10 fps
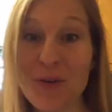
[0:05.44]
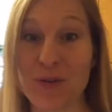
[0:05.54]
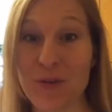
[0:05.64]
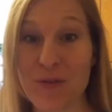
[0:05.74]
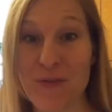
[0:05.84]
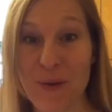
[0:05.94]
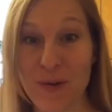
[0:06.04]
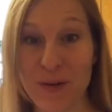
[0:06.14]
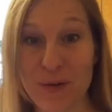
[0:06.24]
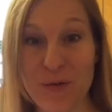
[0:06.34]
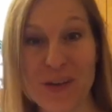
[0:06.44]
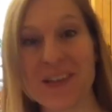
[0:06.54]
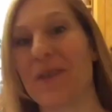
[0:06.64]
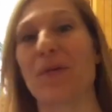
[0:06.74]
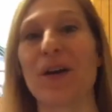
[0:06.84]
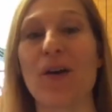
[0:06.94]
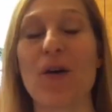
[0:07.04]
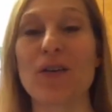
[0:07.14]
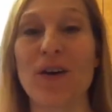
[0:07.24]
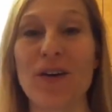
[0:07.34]
are doing the 5-minute oil fix, and we
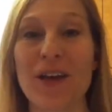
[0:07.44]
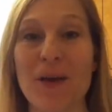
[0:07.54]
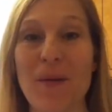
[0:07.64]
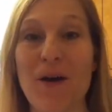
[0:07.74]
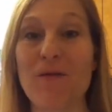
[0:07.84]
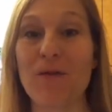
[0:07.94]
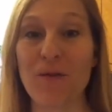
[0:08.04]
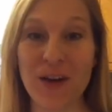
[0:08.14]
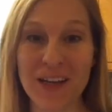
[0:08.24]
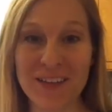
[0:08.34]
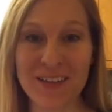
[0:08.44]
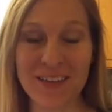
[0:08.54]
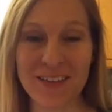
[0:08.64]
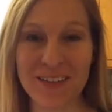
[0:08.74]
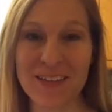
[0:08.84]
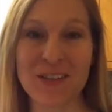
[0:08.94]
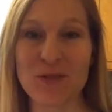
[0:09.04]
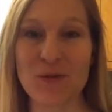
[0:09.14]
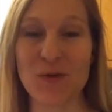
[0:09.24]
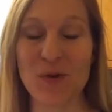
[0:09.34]
are talking about frankincense
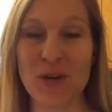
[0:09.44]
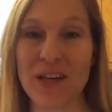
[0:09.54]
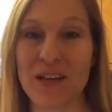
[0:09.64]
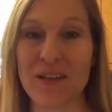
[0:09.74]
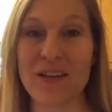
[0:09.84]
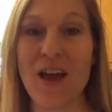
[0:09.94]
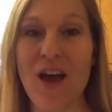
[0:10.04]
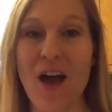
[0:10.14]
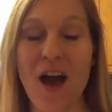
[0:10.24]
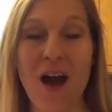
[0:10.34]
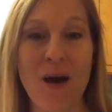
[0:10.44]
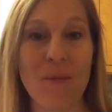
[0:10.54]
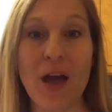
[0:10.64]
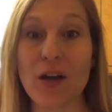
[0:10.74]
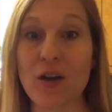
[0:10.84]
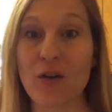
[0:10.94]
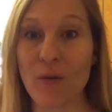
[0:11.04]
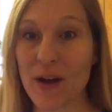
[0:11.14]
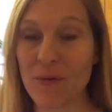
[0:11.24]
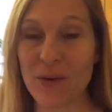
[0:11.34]
essential oil. It is a
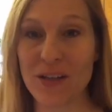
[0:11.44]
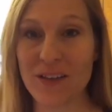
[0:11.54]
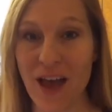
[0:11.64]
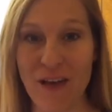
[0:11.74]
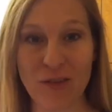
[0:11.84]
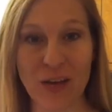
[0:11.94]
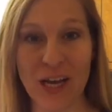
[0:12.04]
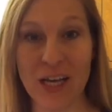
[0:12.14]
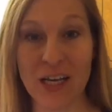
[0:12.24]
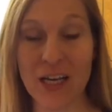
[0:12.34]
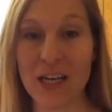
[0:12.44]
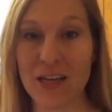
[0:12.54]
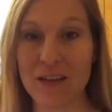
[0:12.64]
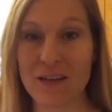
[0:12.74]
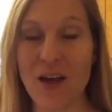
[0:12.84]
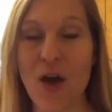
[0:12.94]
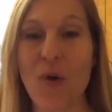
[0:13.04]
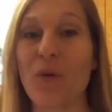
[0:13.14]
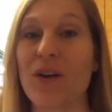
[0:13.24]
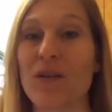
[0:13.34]
great one to have on hand. It is
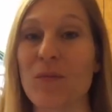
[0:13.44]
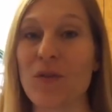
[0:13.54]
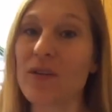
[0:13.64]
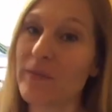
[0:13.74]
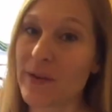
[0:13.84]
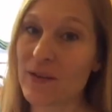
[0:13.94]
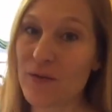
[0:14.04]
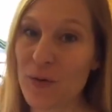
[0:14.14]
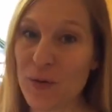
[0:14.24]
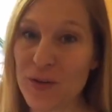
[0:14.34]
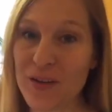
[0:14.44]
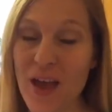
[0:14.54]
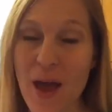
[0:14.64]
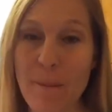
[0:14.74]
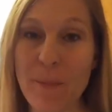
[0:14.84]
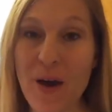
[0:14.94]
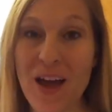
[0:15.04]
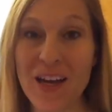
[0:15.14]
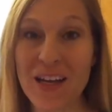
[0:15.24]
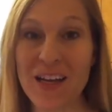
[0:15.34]
one of the more expensive oils,
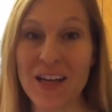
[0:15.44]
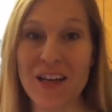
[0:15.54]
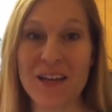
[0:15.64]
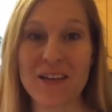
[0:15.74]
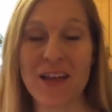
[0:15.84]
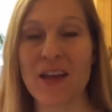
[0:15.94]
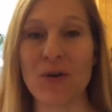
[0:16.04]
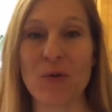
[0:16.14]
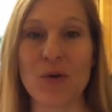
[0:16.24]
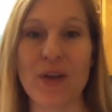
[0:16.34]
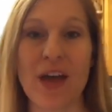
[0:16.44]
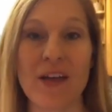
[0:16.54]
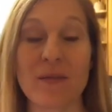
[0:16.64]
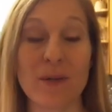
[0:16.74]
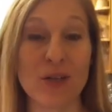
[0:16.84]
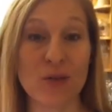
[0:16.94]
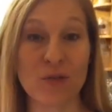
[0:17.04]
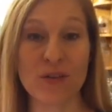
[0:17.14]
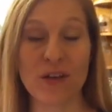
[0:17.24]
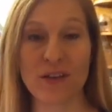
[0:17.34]
but it is an oil that has been
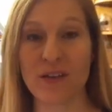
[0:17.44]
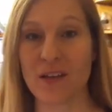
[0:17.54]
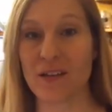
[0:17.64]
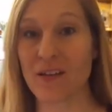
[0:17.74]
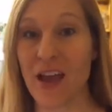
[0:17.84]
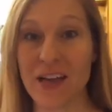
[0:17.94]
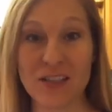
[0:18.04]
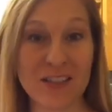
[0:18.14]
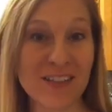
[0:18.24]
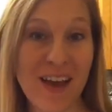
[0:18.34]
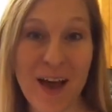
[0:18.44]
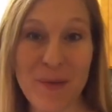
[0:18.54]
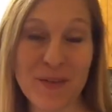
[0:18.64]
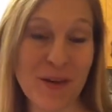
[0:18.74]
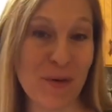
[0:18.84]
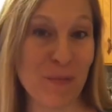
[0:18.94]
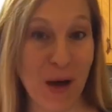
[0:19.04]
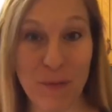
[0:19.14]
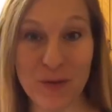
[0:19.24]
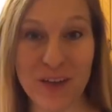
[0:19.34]
used since ancient times, of
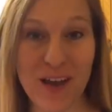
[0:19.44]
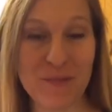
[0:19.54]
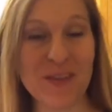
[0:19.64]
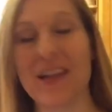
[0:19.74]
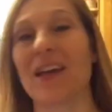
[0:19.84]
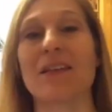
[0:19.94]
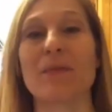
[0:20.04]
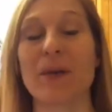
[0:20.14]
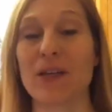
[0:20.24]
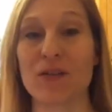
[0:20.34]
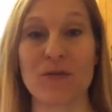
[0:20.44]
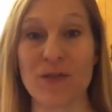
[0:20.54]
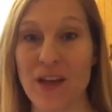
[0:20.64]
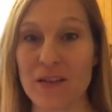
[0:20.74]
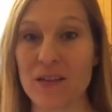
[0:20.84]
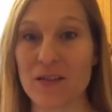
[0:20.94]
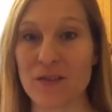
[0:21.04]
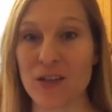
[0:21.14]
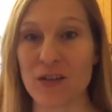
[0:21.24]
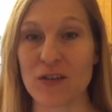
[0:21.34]
Bible times. It's been used for thousands of
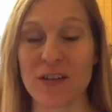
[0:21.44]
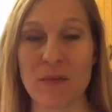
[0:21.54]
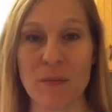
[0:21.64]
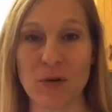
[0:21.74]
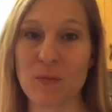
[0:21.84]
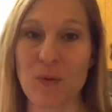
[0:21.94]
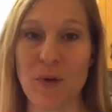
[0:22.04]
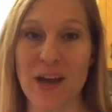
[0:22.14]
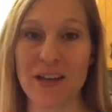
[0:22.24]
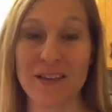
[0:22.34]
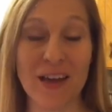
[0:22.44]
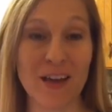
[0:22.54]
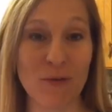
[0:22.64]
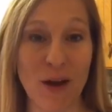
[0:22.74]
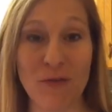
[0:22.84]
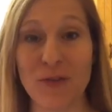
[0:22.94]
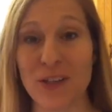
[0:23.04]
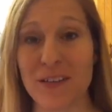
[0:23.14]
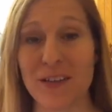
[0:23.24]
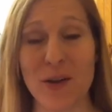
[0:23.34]
years in multiple ways, and
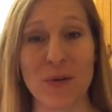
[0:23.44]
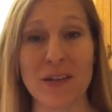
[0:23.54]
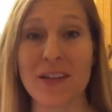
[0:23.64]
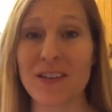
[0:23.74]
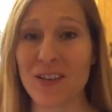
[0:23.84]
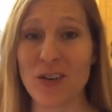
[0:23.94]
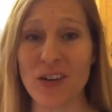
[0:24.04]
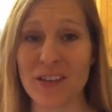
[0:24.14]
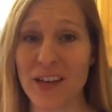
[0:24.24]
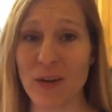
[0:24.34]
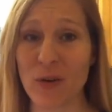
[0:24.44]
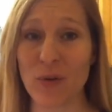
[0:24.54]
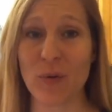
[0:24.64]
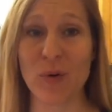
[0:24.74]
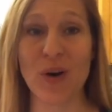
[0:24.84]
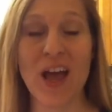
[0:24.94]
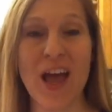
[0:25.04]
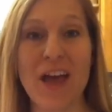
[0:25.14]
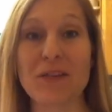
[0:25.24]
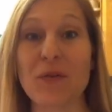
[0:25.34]
rightfully so. It's considered a sacred oil.
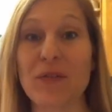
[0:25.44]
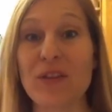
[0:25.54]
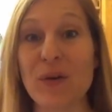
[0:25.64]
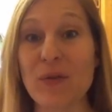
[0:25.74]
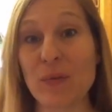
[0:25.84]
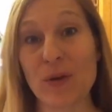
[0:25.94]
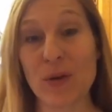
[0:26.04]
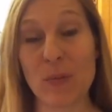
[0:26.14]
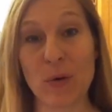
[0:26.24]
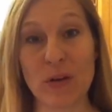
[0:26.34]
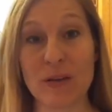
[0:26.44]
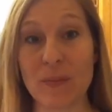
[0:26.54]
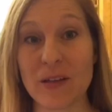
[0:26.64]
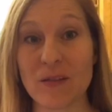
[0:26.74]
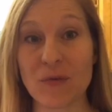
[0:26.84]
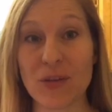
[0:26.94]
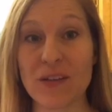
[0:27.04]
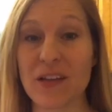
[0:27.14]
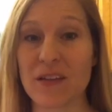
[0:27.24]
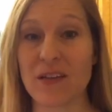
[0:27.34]
So even though it's one of the more expensive
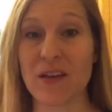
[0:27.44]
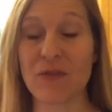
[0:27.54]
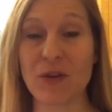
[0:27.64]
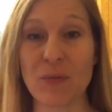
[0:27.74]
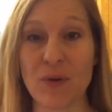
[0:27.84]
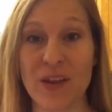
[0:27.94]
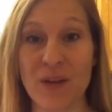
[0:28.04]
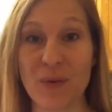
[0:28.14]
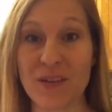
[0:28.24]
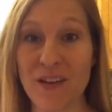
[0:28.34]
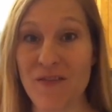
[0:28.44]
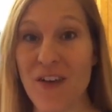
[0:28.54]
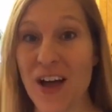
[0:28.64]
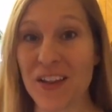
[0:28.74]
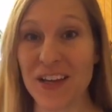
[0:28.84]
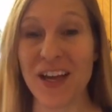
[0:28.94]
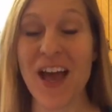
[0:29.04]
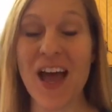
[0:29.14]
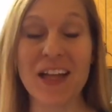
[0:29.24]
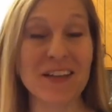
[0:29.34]
ones, it's definitely one that once I finally
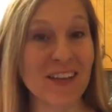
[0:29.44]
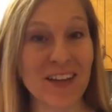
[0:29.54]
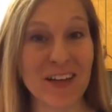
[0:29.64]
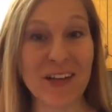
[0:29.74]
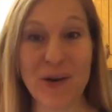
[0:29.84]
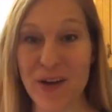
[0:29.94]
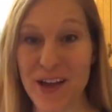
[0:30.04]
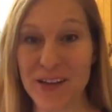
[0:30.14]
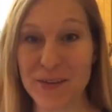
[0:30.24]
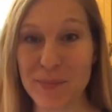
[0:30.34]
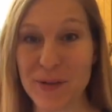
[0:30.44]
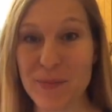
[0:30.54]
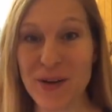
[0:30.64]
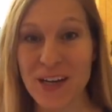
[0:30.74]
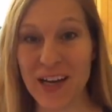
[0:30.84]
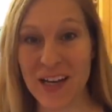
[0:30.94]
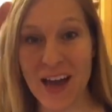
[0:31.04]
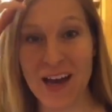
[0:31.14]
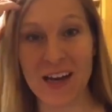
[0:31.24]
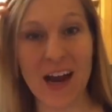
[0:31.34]
did go ahead and spend the money and
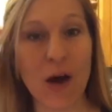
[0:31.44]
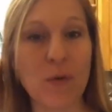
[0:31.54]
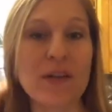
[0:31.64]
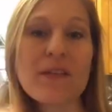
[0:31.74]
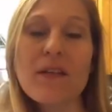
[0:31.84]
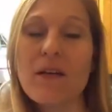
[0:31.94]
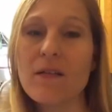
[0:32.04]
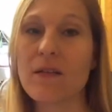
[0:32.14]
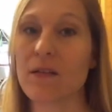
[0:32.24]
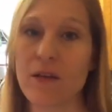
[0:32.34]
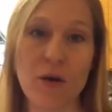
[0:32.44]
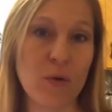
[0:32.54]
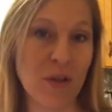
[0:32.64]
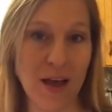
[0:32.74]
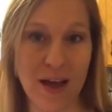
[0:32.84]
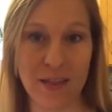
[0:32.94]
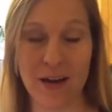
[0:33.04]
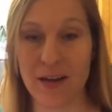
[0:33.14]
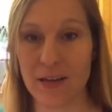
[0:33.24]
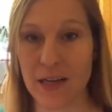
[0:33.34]
got it, I was so glad that
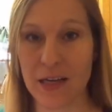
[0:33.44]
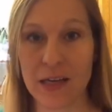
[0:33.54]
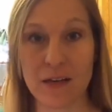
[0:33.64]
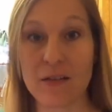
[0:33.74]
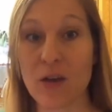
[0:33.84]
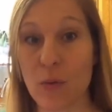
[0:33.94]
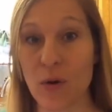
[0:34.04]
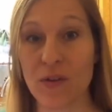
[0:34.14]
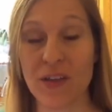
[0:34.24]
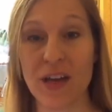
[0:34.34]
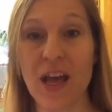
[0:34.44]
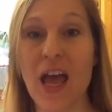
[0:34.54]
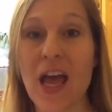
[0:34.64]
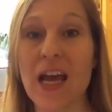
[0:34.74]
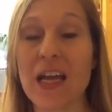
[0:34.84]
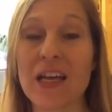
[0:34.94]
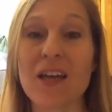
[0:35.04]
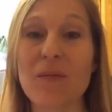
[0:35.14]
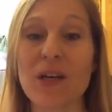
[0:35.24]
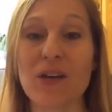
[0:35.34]
I did. It is so worth it. It
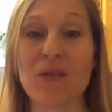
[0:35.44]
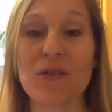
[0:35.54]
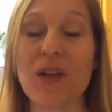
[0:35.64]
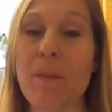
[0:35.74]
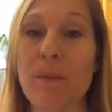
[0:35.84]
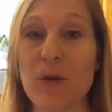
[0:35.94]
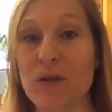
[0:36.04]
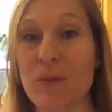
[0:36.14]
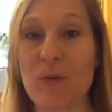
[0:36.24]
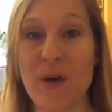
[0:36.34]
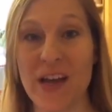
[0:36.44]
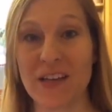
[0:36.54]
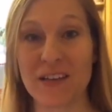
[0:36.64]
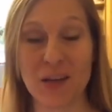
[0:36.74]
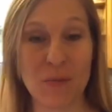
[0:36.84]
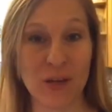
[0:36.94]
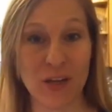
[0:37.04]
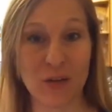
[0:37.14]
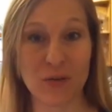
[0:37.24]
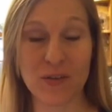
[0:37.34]
can be used multiple ways. It can be
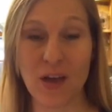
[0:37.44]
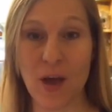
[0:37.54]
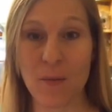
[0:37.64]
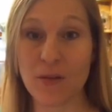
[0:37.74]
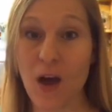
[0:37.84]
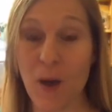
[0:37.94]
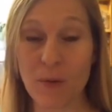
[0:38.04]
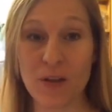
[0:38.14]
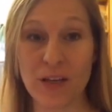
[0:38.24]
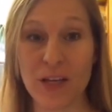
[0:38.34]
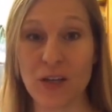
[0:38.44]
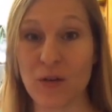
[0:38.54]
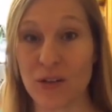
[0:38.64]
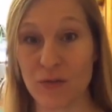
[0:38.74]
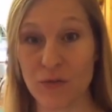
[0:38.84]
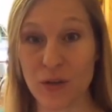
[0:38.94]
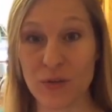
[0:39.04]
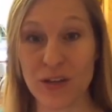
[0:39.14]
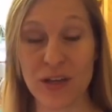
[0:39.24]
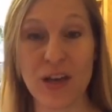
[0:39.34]
used topically. You can
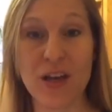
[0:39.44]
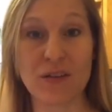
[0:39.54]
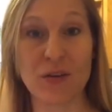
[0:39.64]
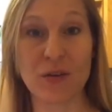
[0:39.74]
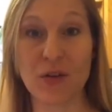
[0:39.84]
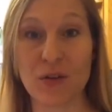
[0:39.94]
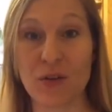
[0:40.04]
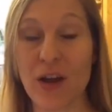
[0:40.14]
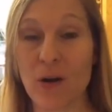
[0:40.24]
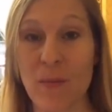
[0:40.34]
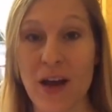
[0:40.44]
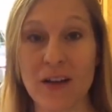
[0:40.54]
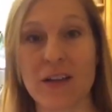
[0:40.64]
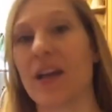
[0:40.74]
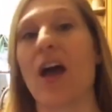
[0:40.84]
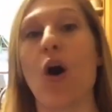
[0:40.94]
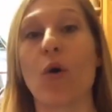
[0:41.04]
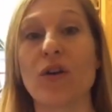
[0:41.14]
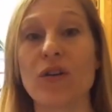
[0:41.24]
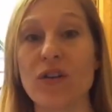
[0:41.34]
diffuse it, so you can use it aromatically,
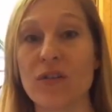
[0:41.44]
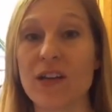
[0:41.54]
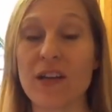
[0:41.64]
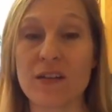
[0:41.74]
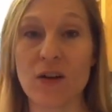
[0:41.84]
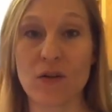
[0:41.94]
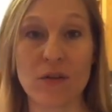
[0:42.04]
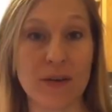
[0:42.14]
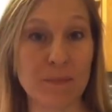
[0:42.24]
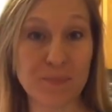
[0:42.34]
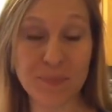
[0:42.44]
or you can use it internally.